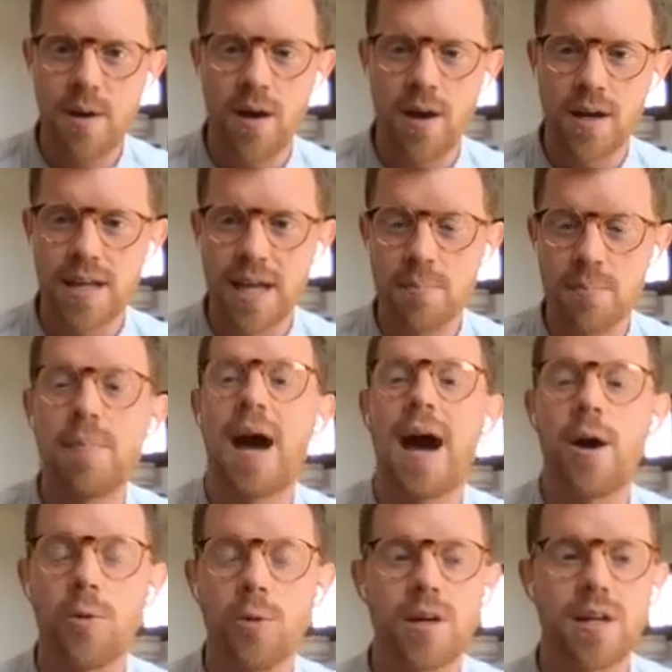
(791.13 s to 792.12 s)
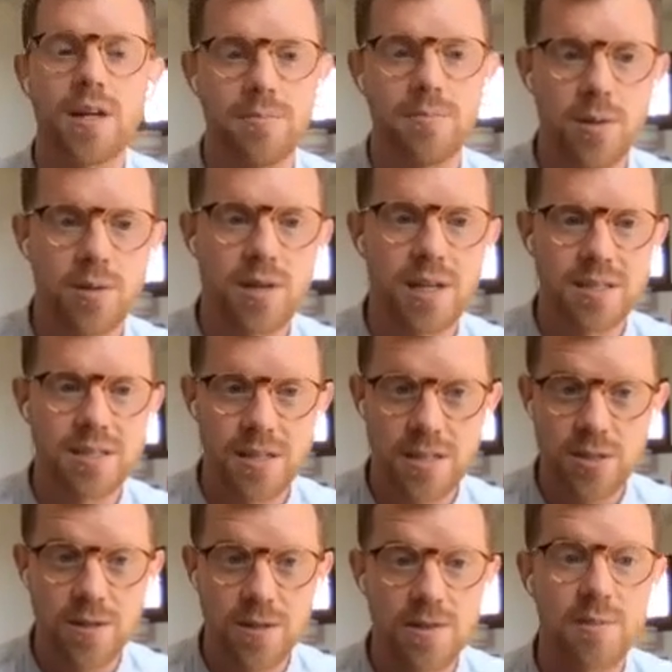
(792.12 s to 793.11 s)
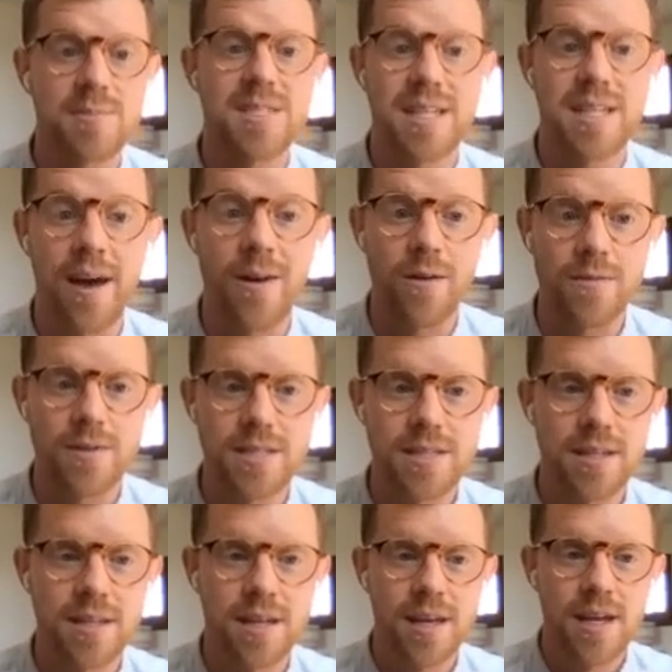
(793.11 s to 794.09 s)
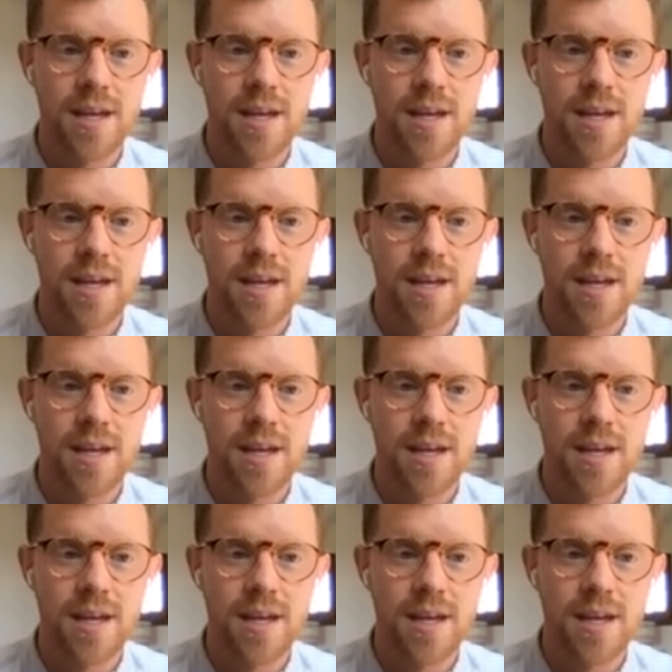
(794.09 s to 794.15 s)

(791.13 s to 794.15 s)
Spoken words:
on empowering communities to serve themselves,